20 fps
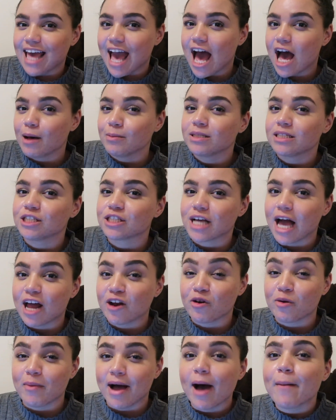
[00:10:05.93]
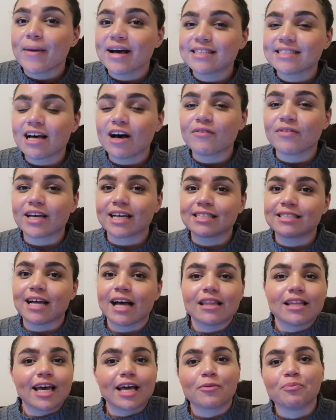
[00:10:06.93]
abs to just kind of remind myself, like it's
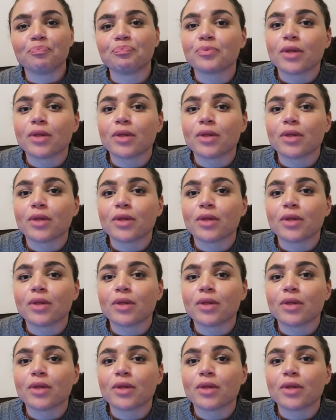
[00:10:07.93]
not like